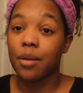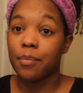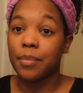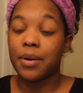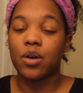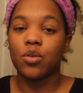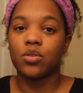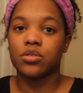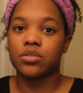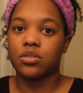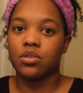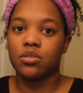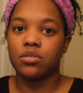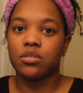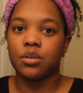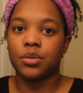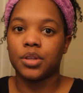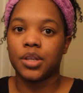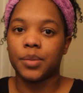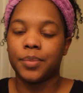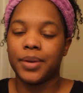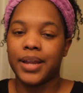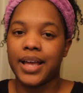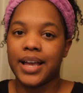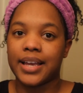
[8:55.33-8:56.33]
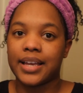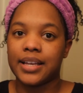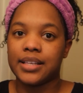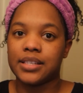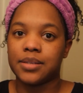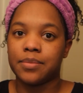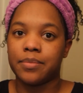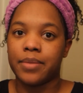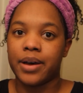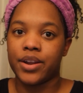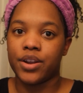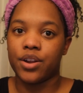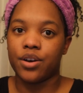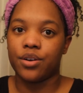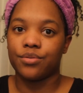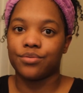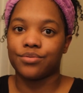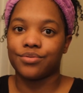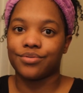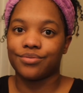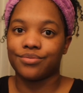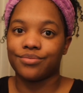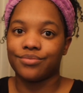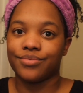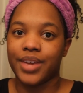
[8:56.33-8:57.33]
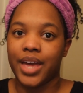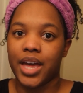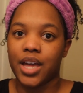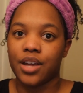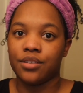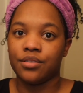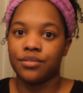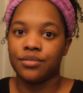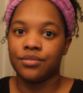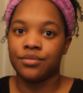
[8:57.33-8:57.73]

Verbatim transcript: about what's going on with the blackheads in my nose. Okay?